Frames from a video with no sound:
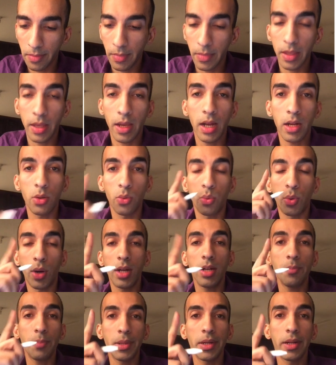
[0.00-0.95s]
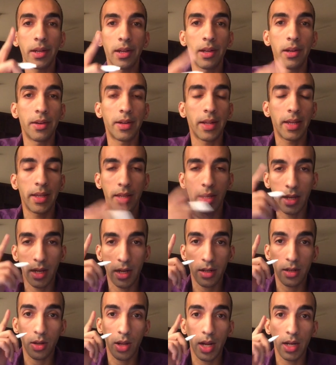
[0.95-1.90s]
at one particular time,
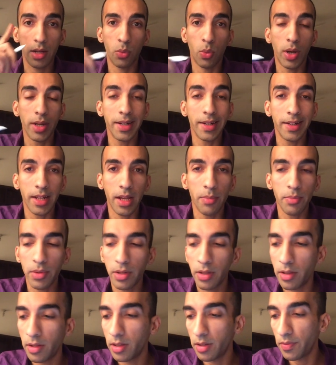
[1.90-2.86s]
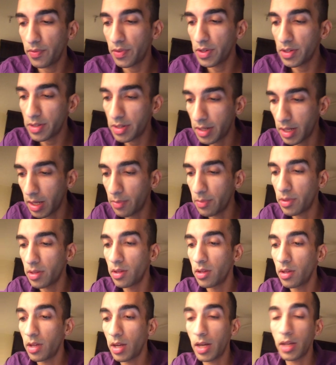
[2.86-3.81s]
at one attempt, in the first attempt,
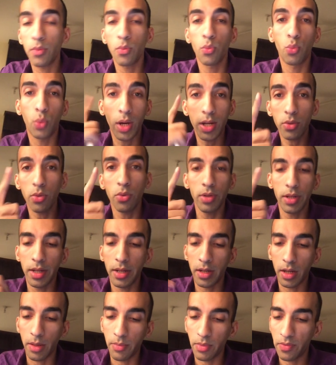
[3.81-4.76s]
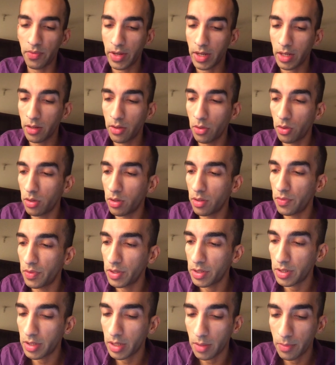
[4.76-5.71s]
at one only attempt, in fact, not the
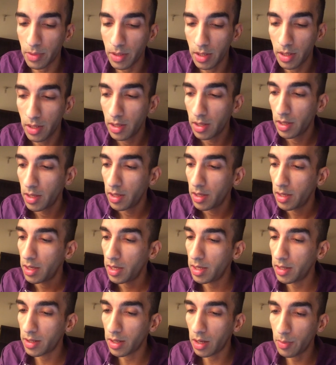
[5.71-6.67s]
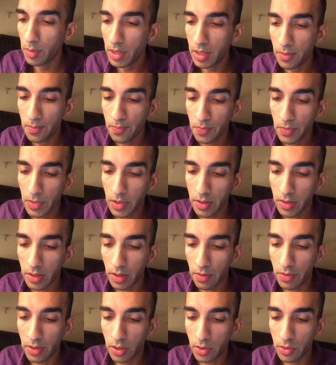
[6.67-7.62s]
first attempt, is how many?
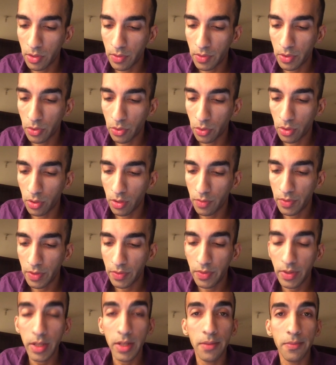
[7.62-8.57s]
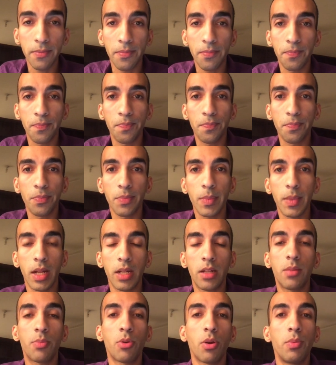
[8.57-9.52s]
7 out of a total of 15.
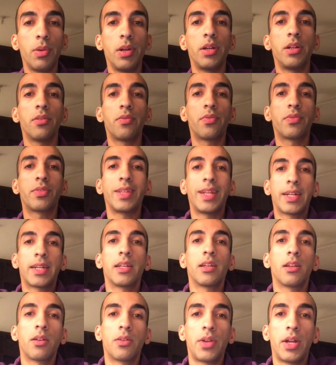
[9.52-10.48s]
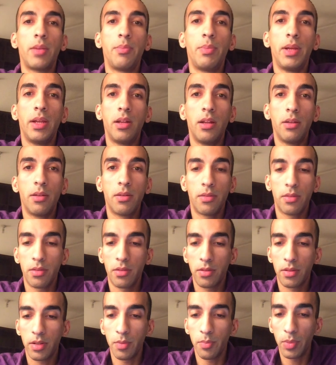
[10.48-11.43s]
That's the probability of selecting a red bead.
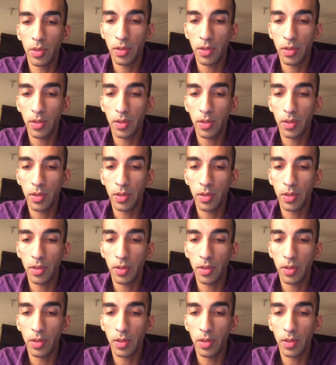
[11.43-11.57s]
Simple.